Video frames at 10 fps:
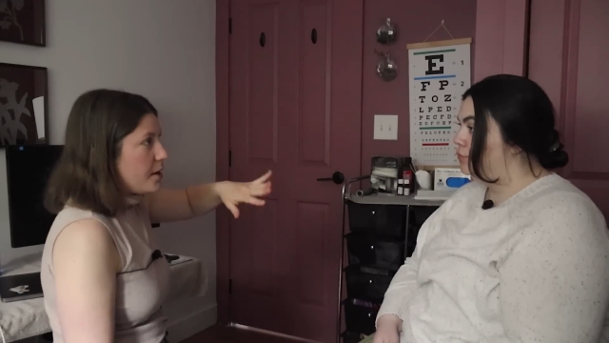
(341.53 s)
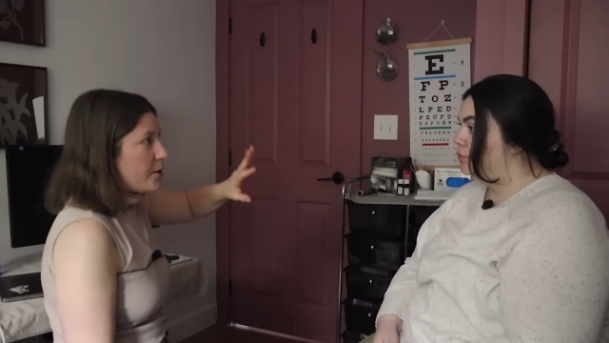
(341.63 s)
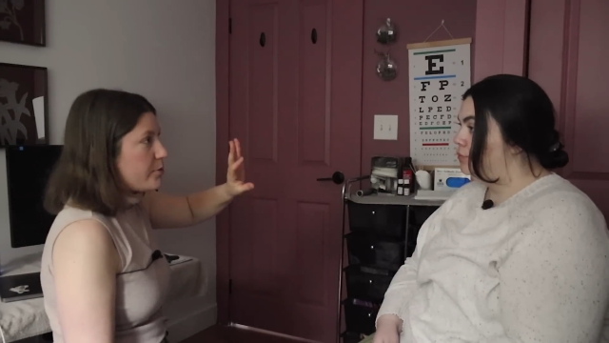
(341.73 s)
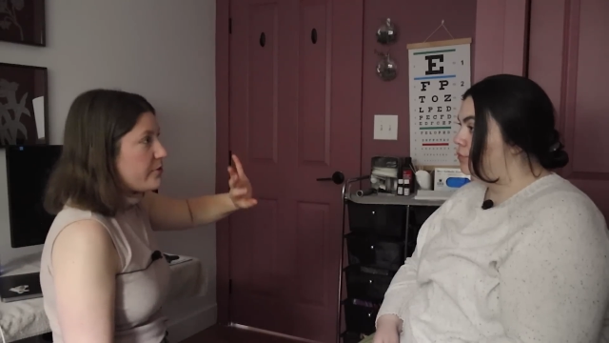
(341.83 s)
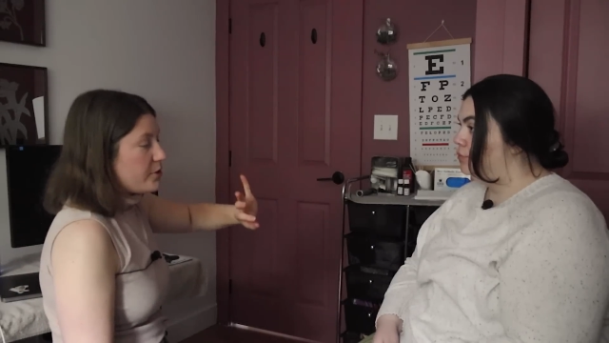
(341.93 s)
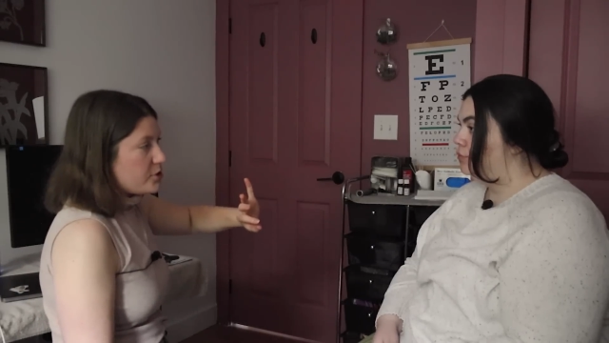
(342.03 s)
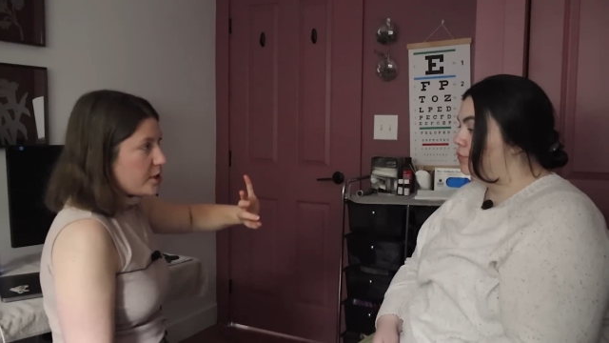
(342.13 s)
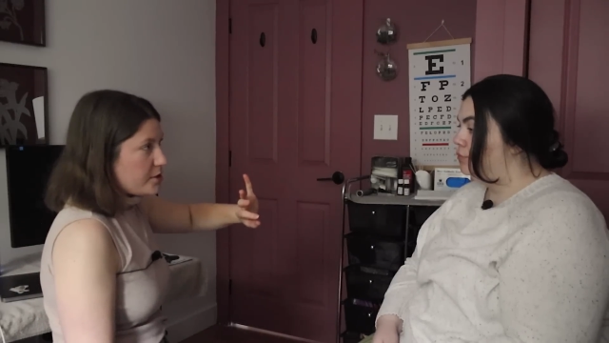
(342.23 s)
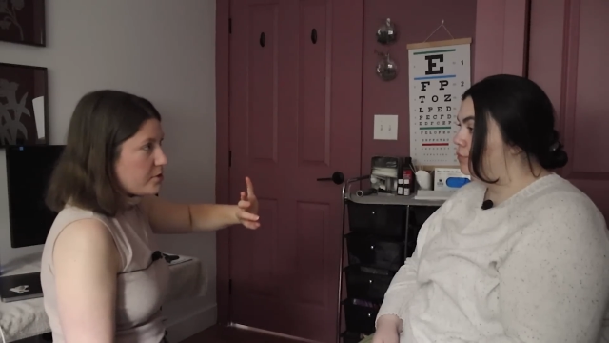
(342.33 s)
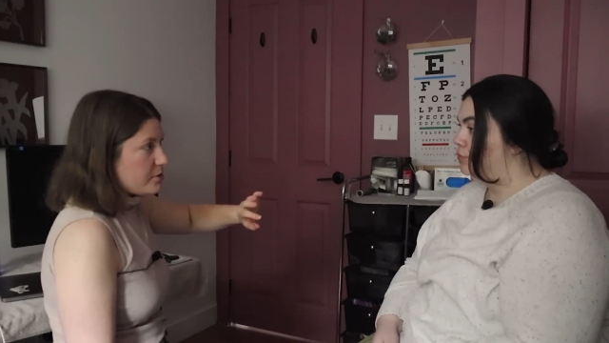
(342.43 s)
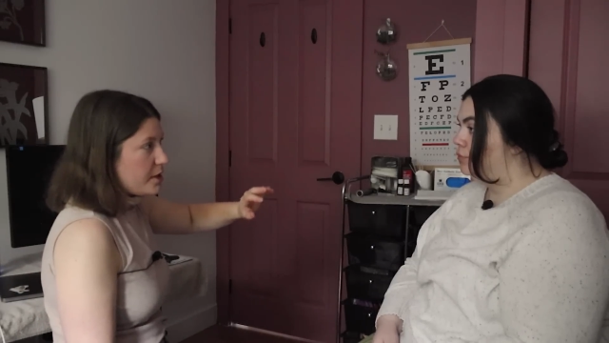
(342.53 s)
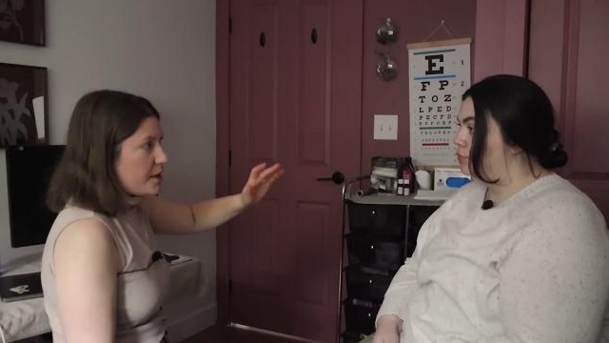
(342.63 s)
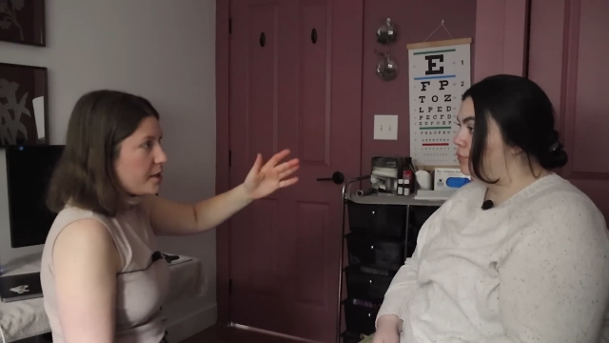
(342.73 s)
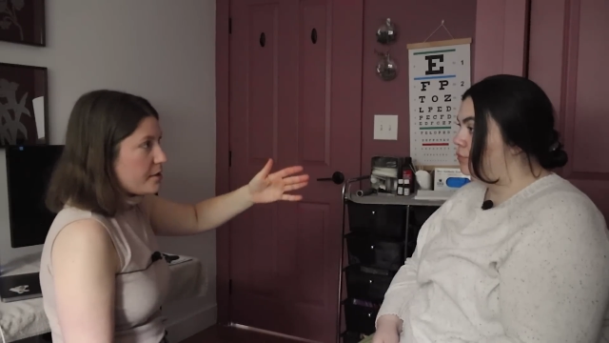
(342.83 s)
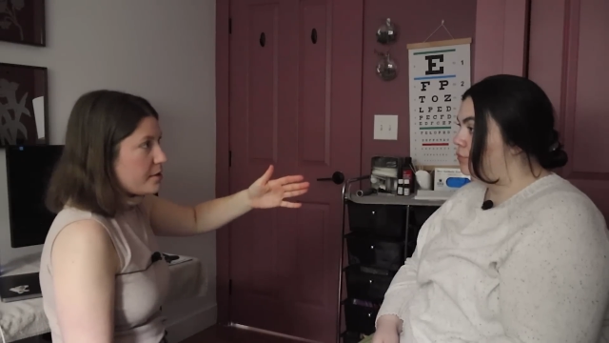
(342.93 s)
I'll be very gentle in the
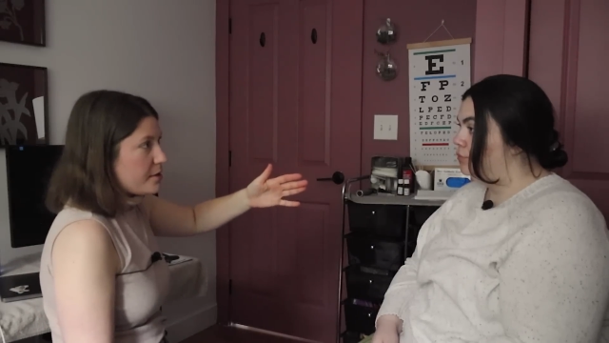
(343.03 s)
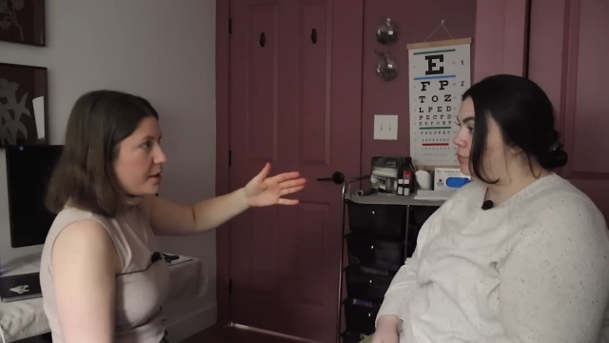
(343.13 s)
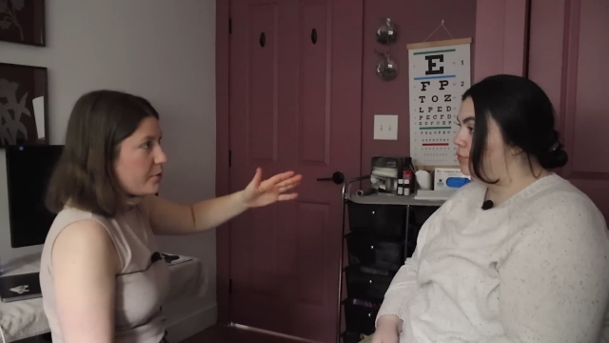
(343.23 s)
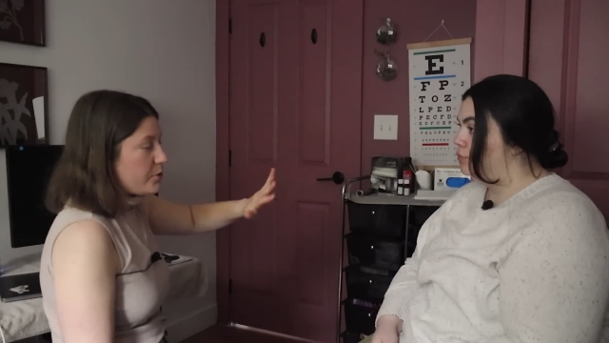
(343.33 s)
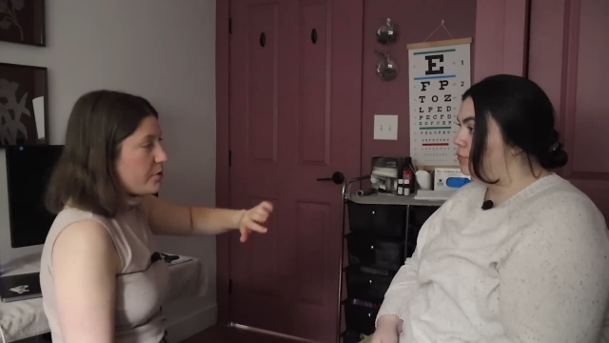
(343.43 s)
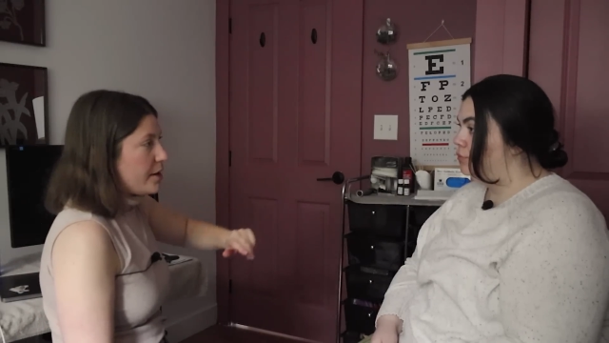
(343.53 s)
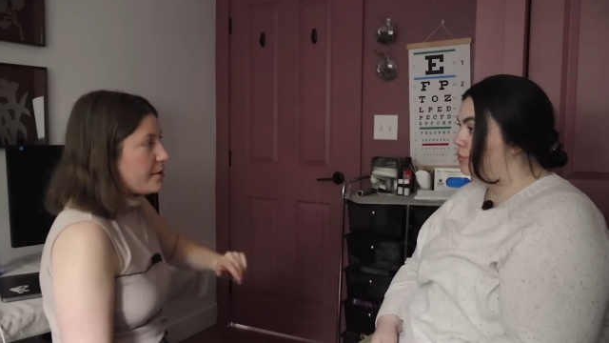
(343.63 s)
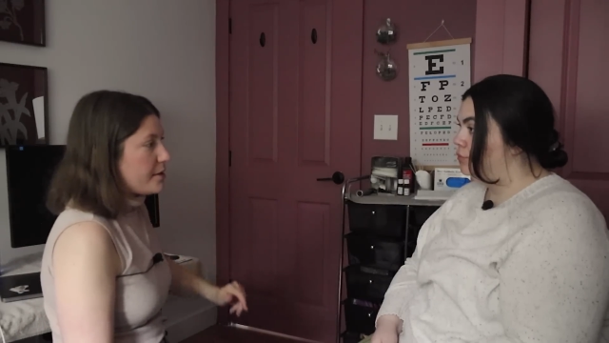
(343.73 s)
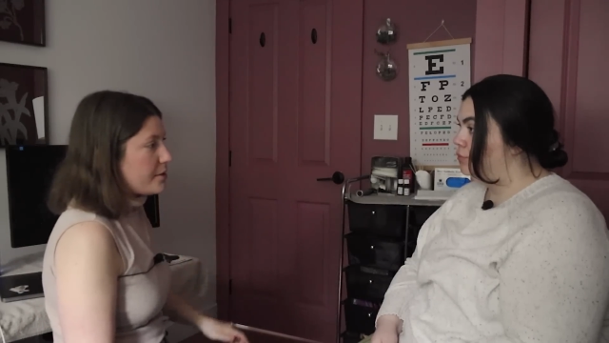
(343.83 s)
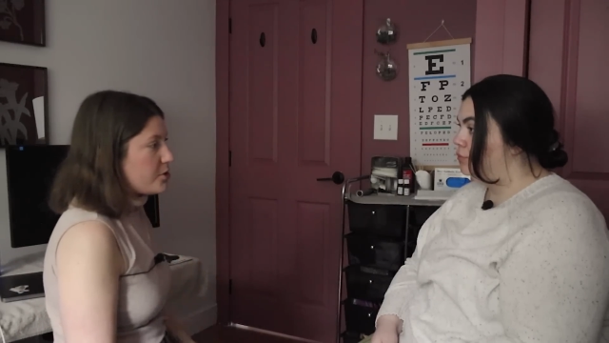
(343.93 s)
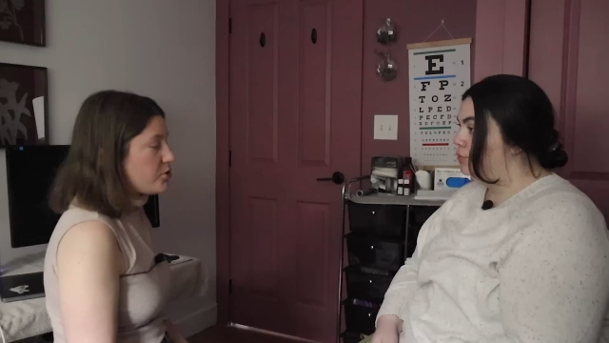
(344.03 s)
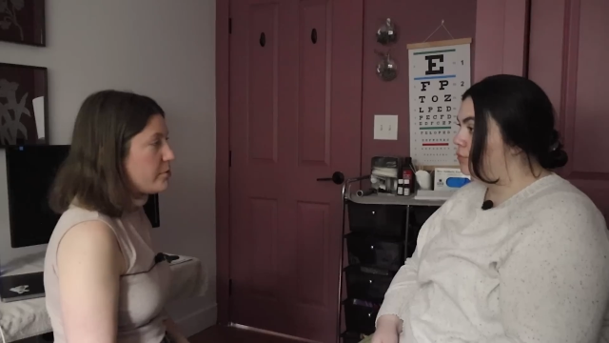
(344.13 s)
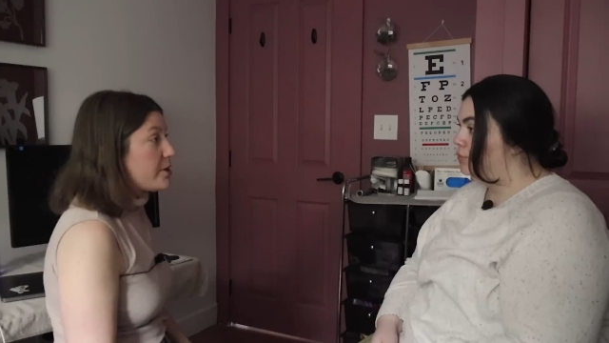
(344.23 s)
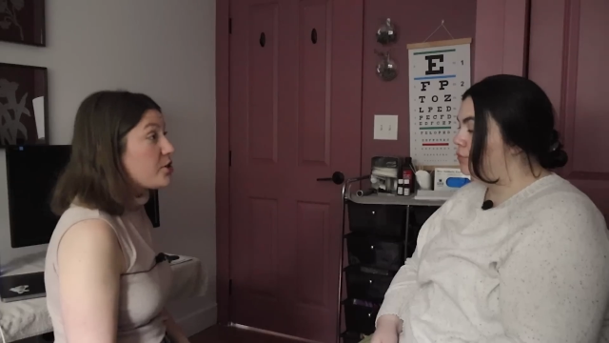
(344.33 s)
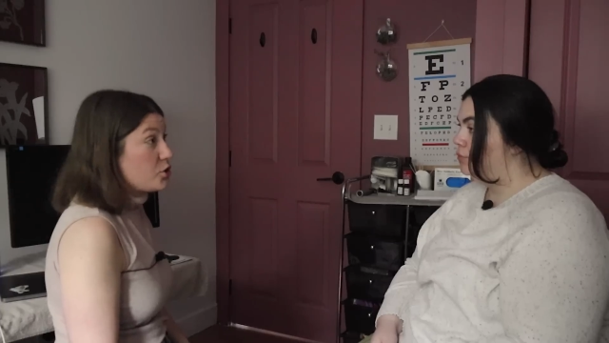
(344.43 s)
head and the neck where you had that injury,
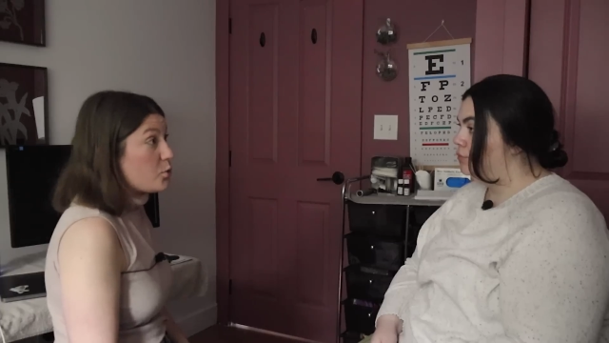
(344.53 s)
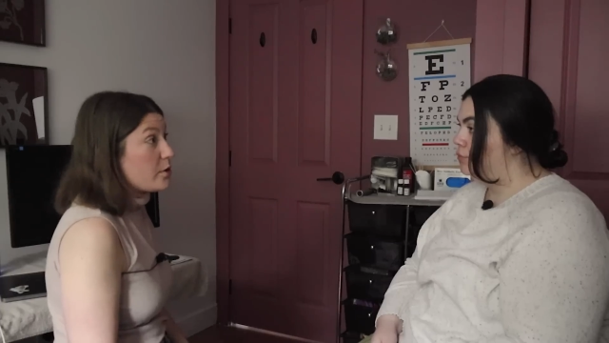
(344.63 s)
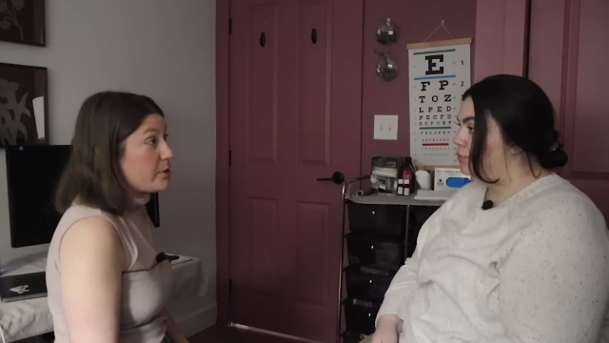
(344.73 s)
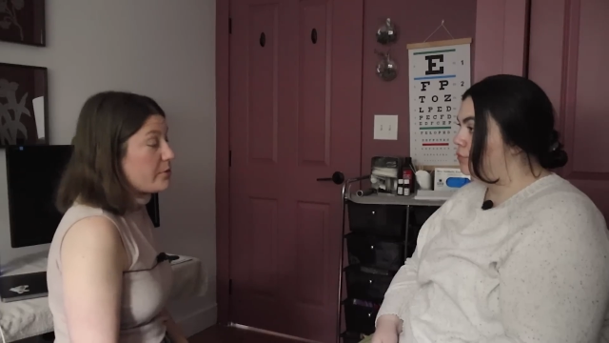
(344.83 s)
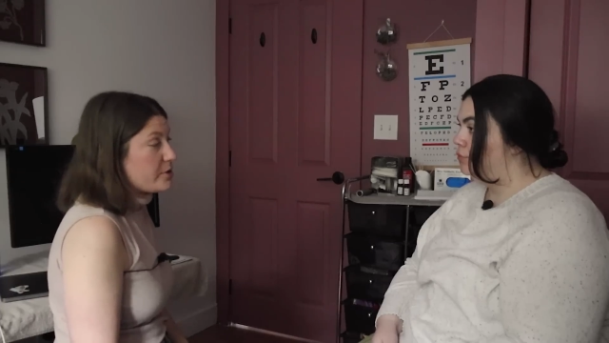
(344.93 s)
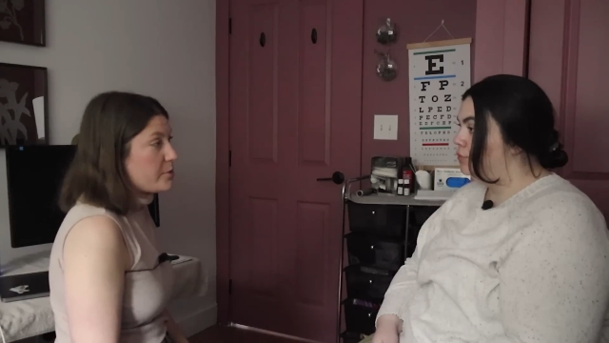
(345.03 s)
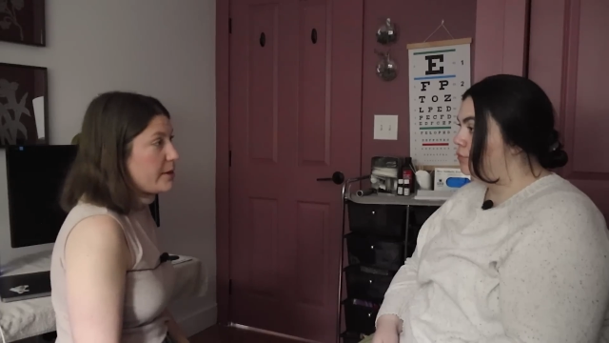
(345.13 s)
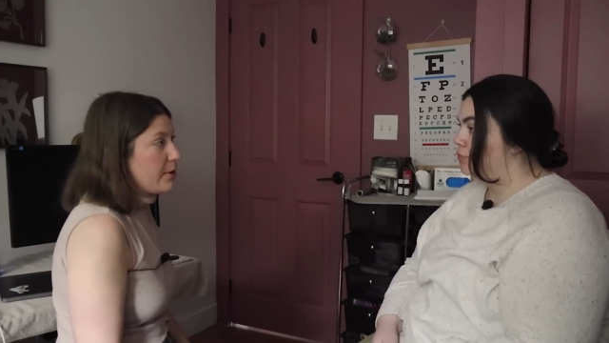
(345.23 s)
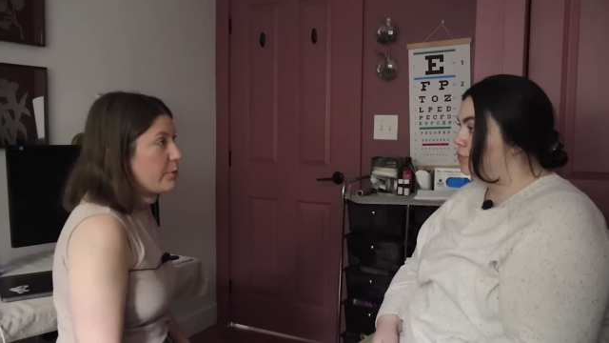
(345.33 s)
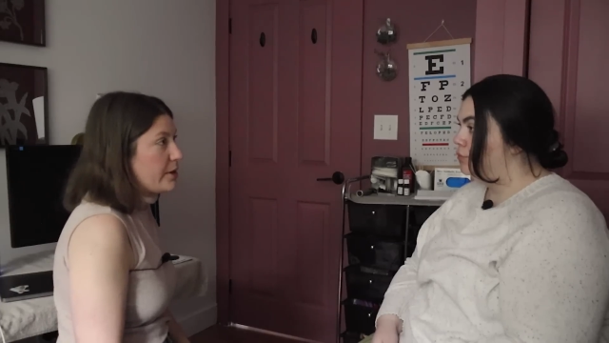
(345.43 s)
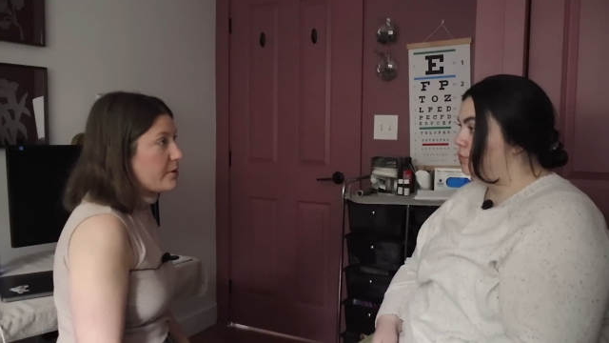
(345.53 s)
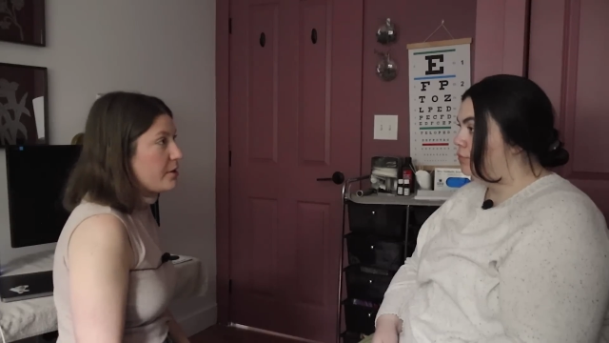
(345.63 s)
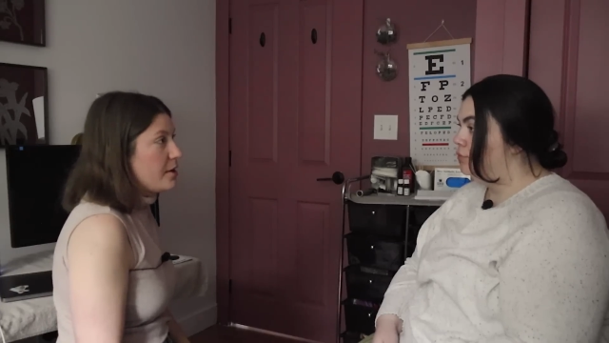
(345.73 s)
but I do want to be able to palpate